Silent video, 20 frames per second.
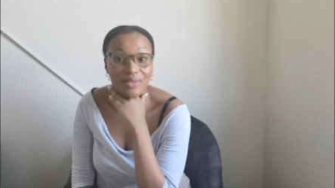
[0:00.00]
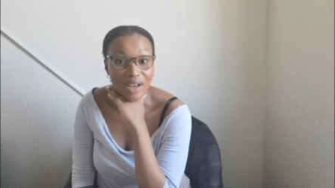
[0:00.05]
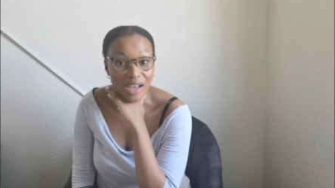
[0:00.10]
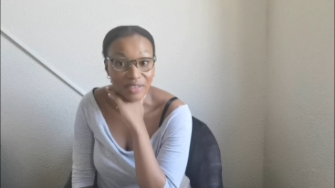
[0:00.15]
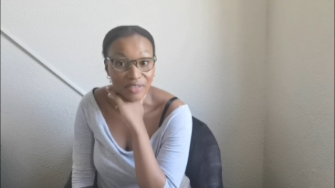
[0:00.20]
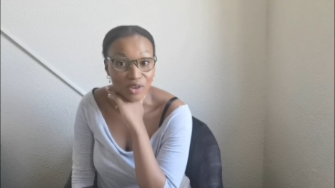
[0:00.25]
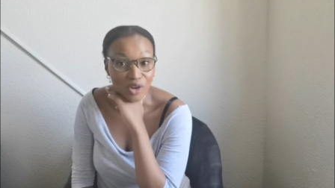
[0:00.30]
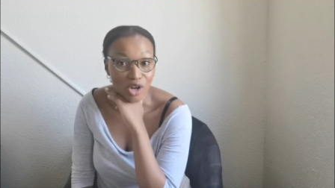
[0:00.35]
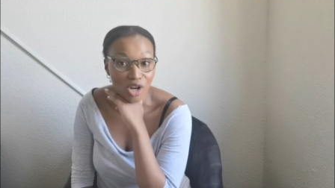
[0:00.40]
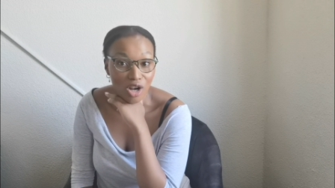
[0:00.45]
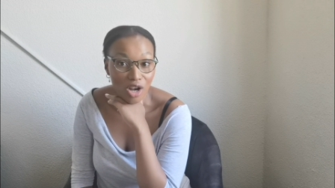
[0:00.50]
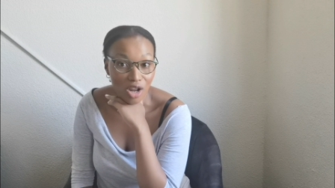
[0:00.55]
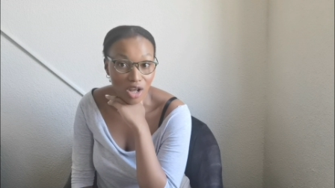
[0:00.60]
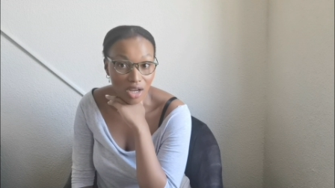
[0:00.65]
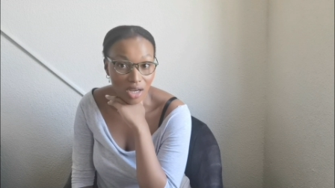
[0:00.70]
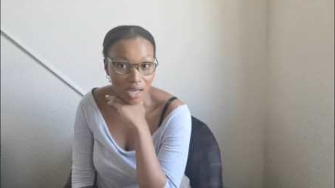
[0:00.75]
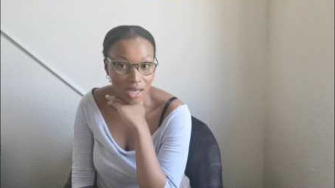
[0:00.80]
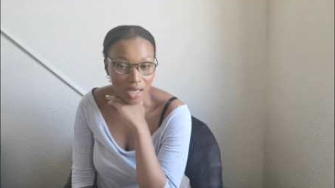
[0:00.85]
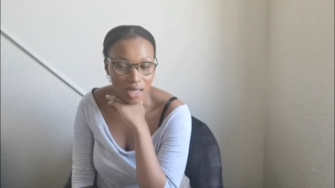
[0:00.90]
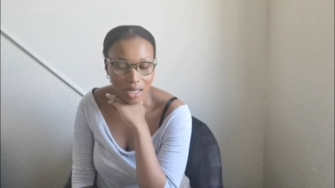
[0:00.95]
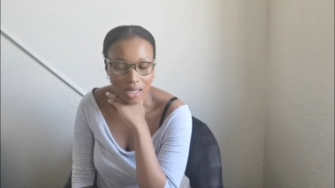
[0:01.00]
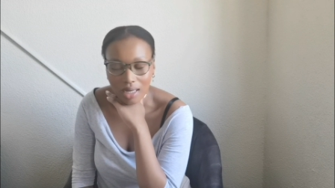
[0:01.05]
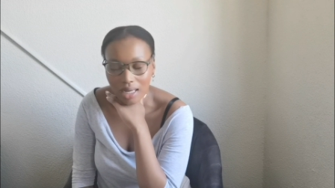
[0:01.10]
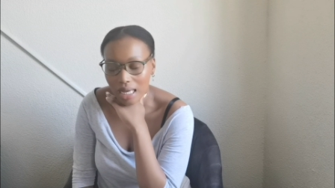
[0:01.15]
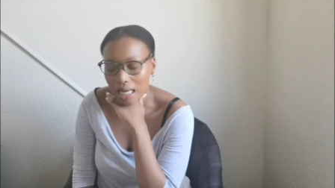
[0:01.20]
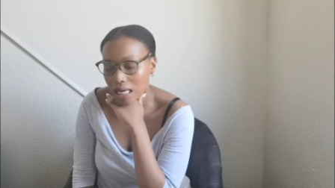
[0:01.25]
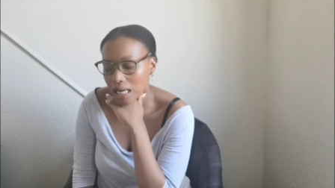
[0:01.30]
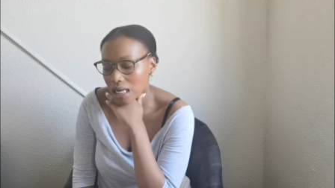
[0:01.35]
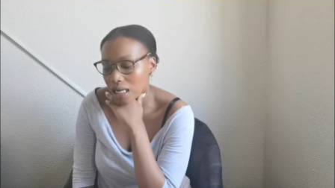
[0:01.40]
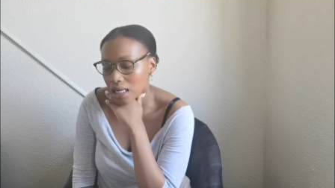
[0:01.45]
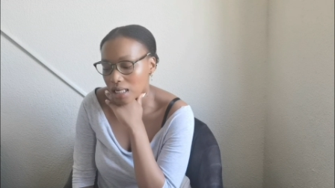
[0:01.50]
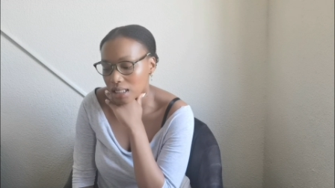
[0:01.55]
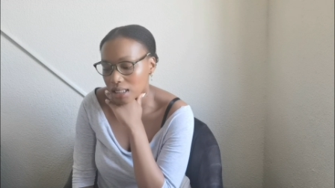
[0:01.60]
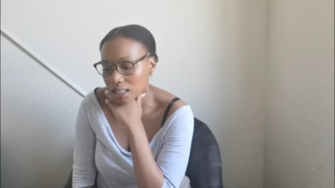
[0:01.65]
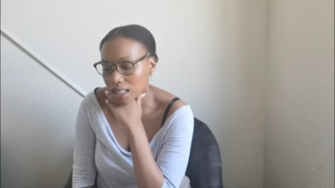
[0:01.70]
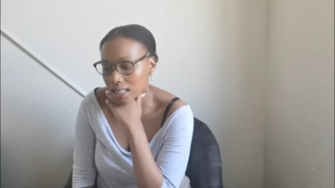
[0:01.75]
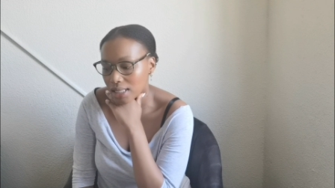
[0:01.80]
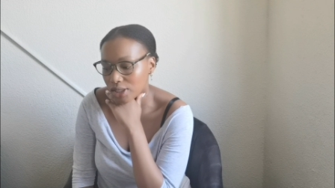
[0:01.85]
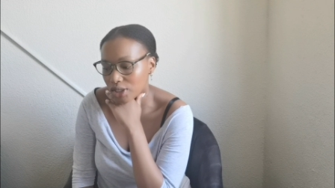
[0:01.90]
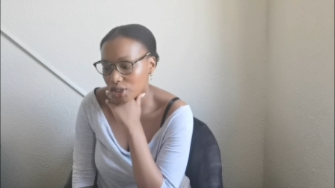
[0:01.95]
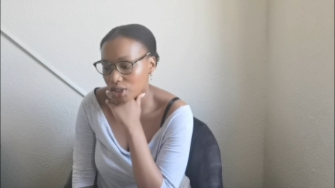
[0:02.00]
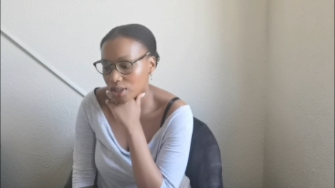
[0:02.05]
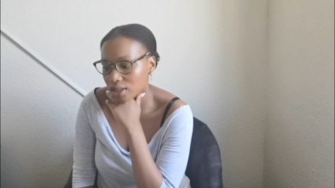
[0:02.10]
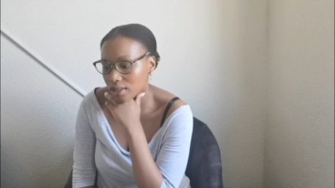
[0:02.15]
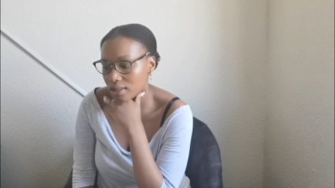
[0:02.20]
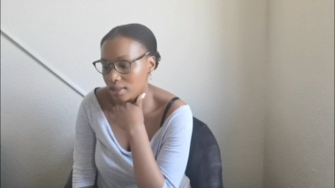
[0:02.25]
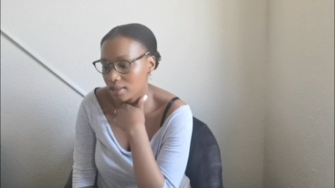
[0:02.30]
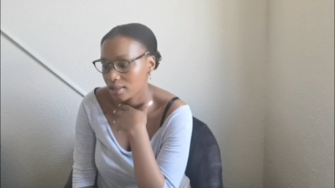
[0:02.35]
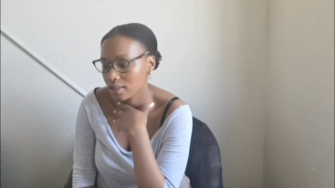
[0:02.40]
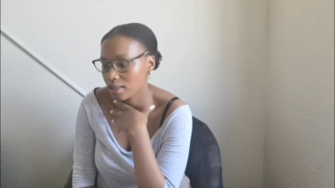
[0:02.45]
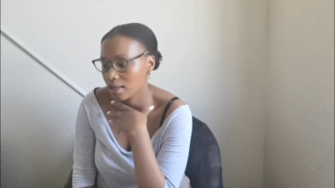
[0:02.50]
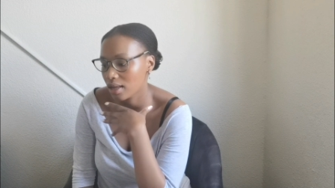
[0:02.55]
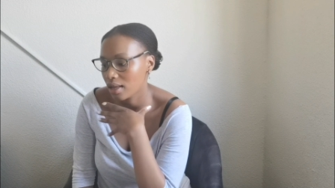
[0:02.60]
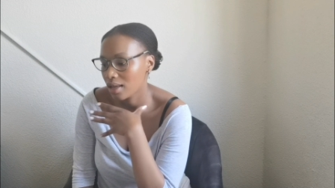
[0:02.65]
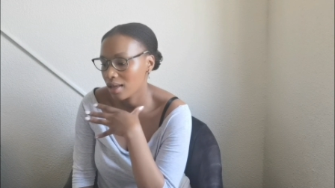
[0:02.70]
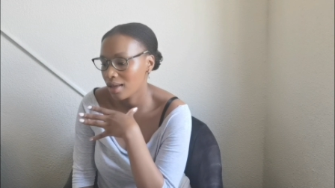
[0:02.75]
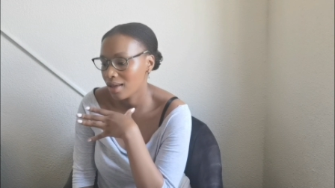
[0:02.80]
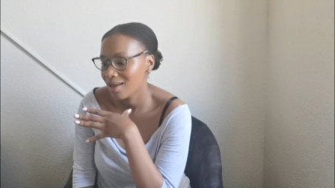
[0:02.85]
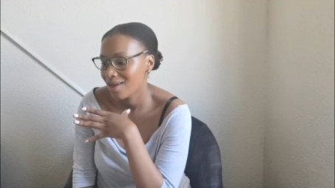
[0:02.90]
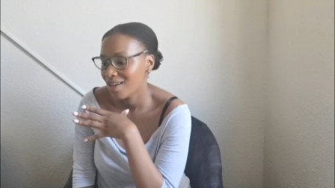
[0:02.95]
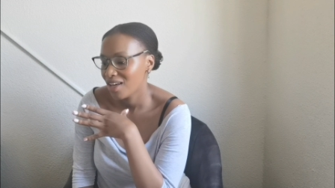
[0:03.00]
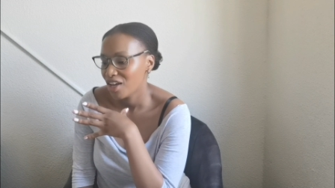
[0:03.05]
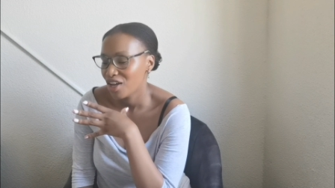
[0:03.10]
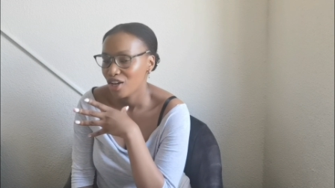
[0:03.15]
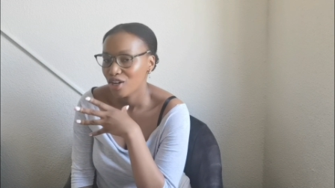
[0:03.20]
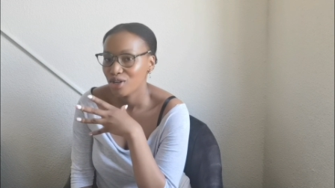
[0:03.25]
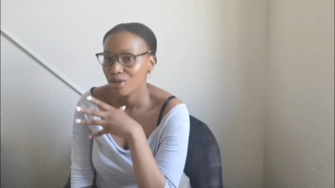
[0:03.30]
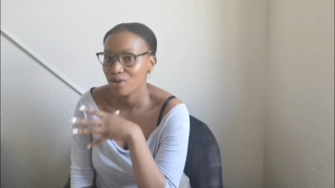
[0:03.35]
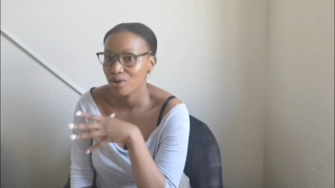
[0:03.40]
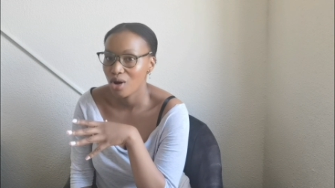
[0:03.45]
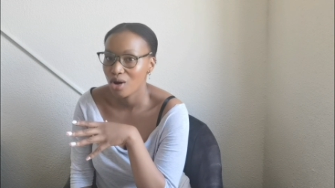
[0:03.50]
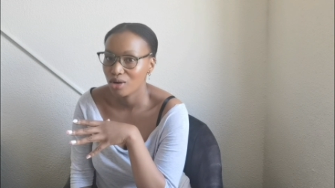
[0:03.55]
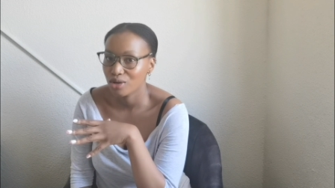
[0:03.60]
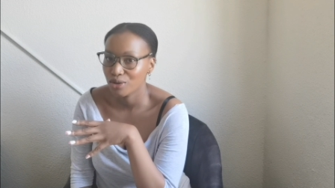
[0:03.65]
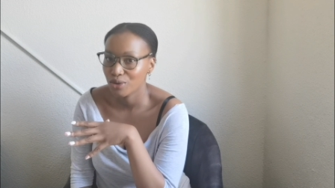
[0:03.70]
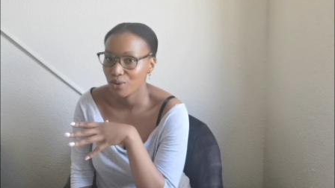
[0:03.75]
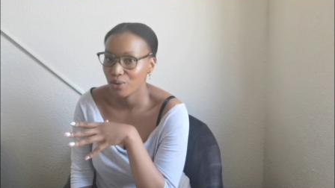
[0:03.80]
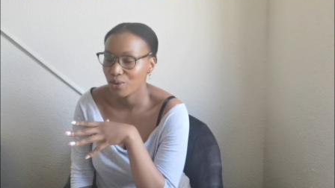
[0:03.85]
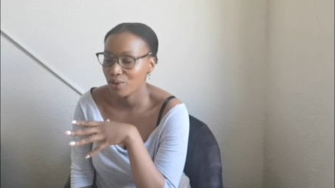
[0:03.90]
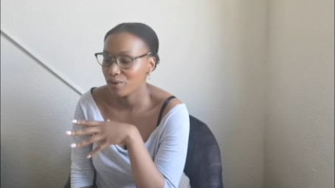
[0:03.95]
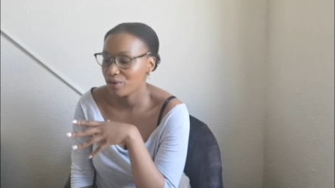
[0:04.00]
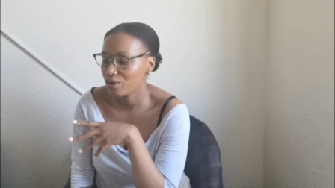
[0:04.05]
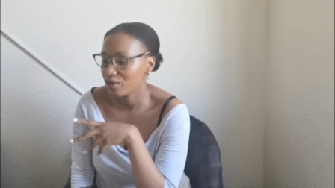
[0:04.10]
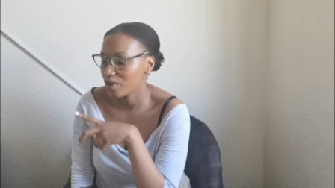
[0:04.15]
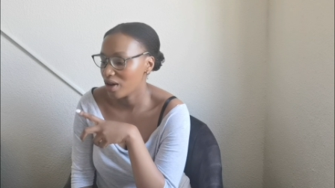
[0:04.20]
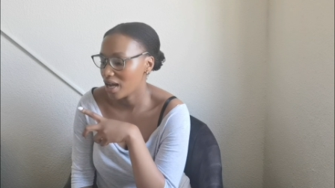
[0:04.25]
five o'clock and i just knocked off